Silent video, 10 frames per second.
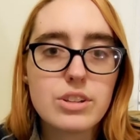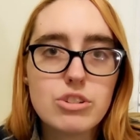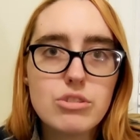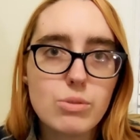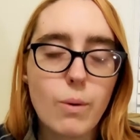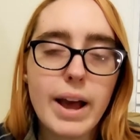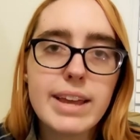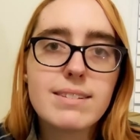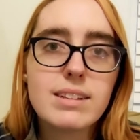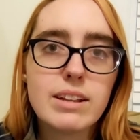Like she's
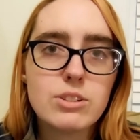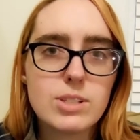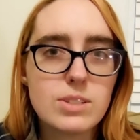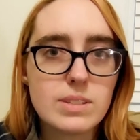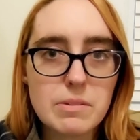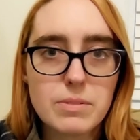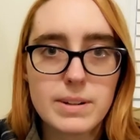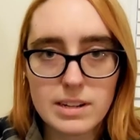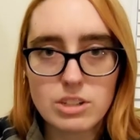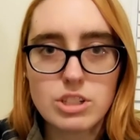quiet and she's
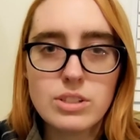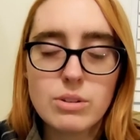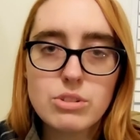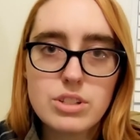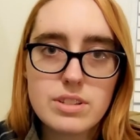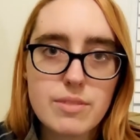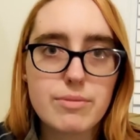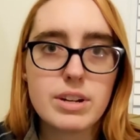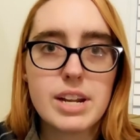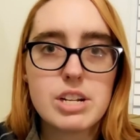different and she knows she's
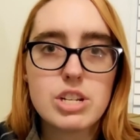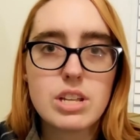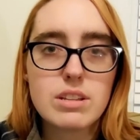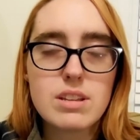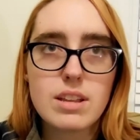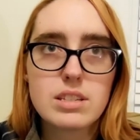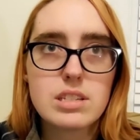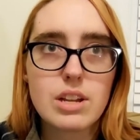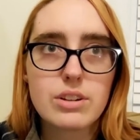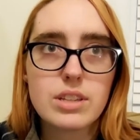different and she doesn't
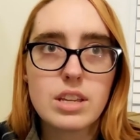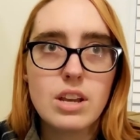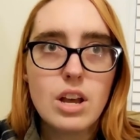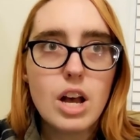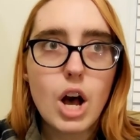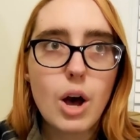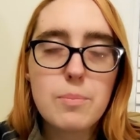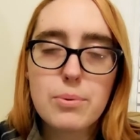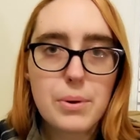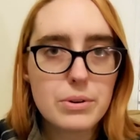necessarily
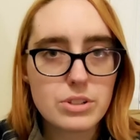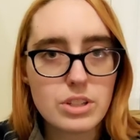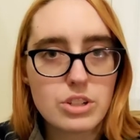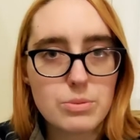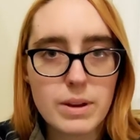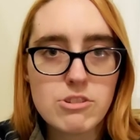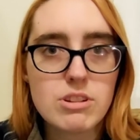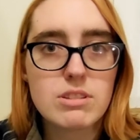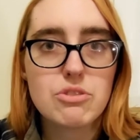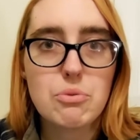approach
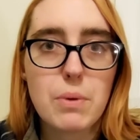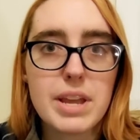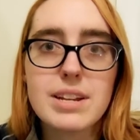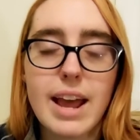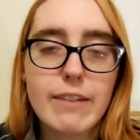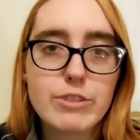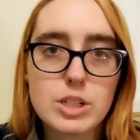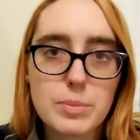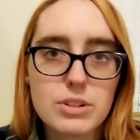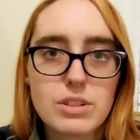situations the way an
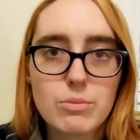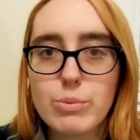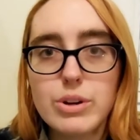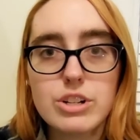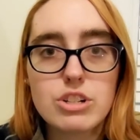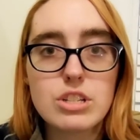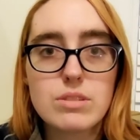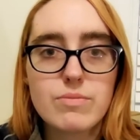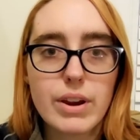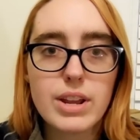average person would.
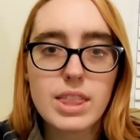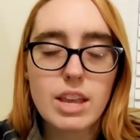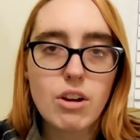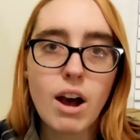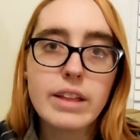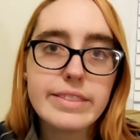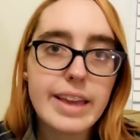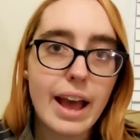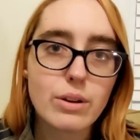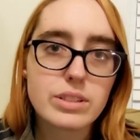She's very like on
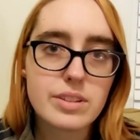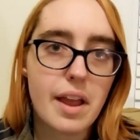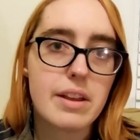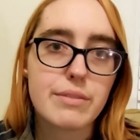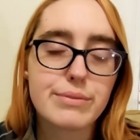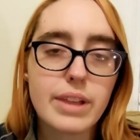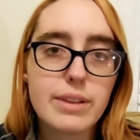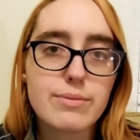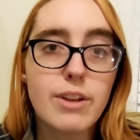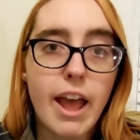the outside of
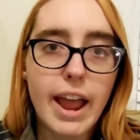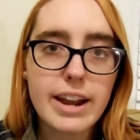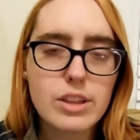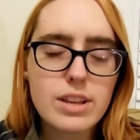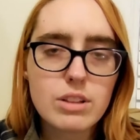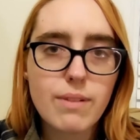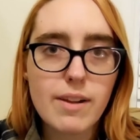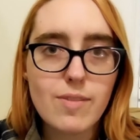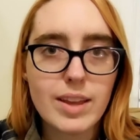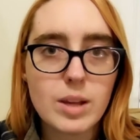life. And I think a
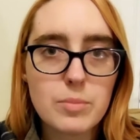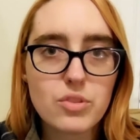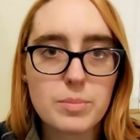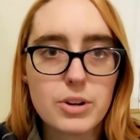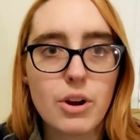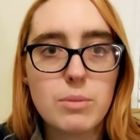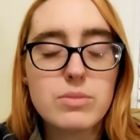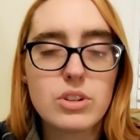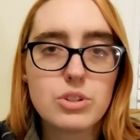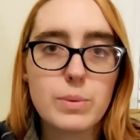lot of that comes from her home
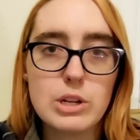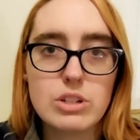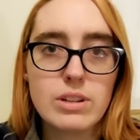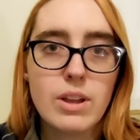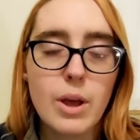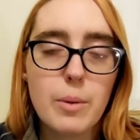situation